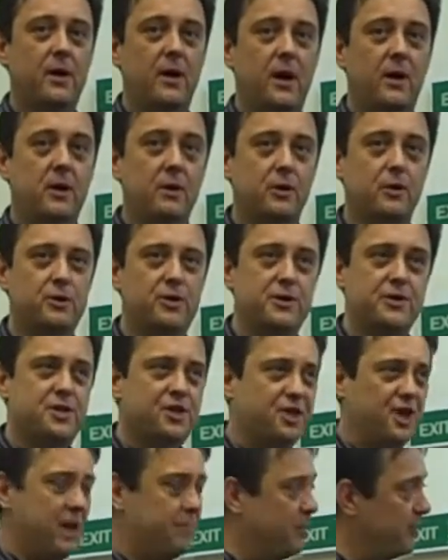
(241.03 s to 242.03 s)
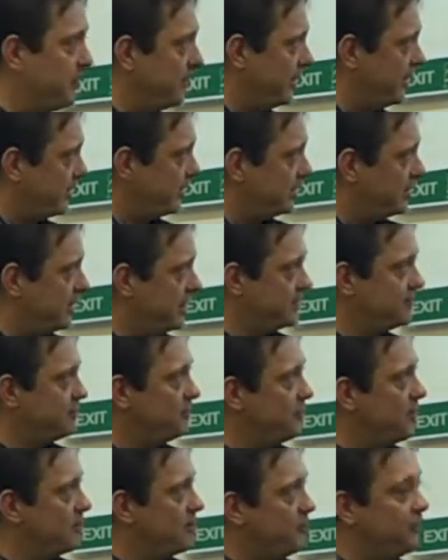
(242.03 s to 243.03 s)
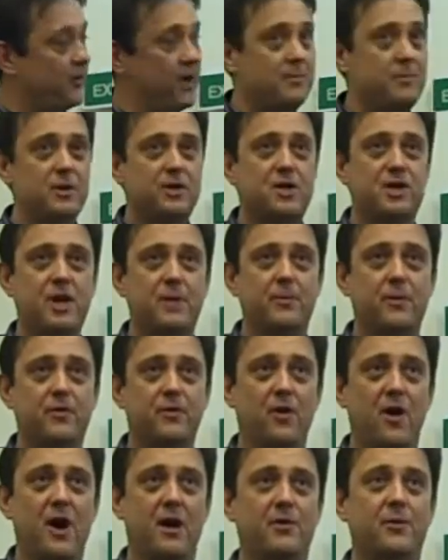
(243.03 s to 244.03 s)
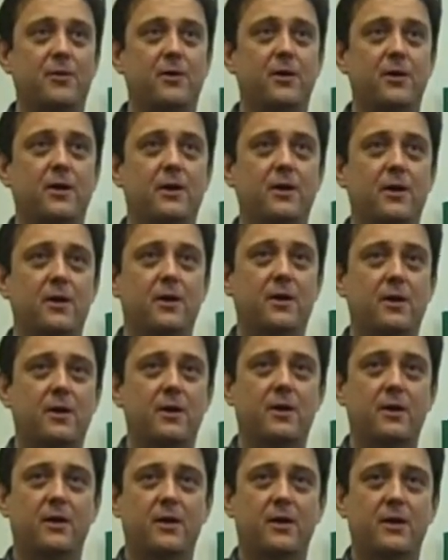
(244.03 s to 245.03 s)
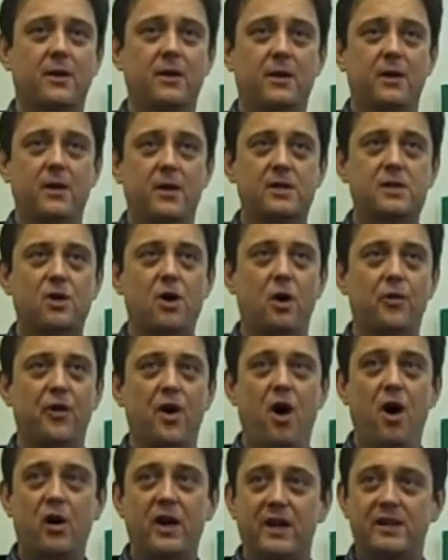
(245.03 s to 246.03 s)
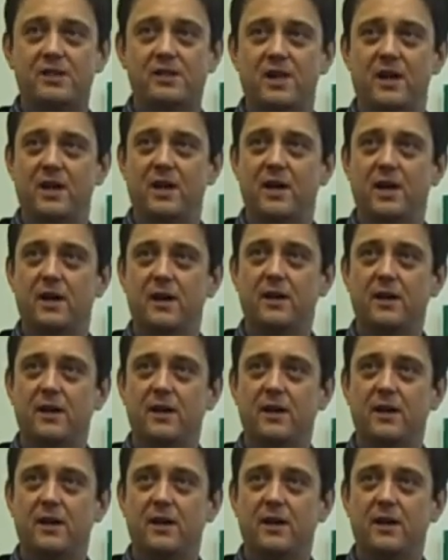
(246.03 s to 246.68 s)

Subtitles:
and I looked at the shape of it. It's a very famous shape of graph. It's called the hockey stick.